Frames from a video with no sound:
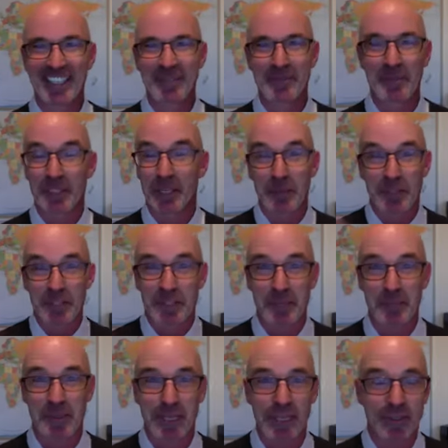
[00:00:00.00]
But coaches
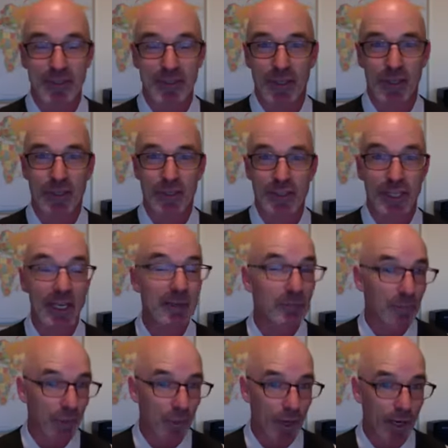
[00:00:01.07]
get paid this all the time.
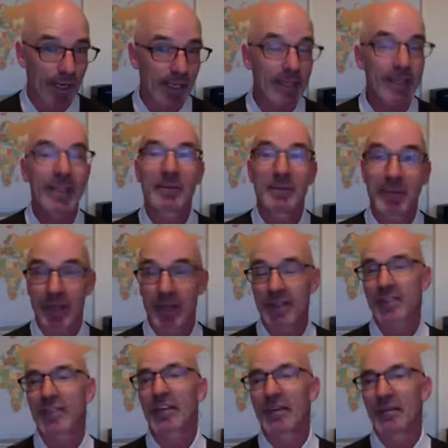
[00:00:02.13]
Why?
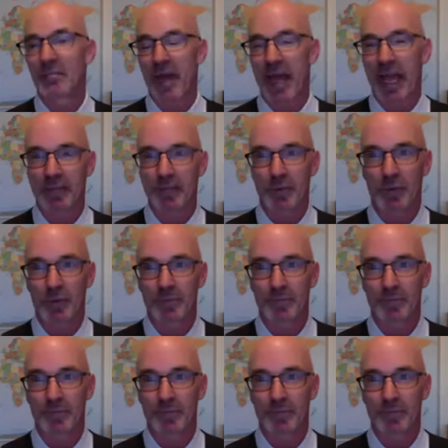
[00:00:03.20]
Because they're impactful.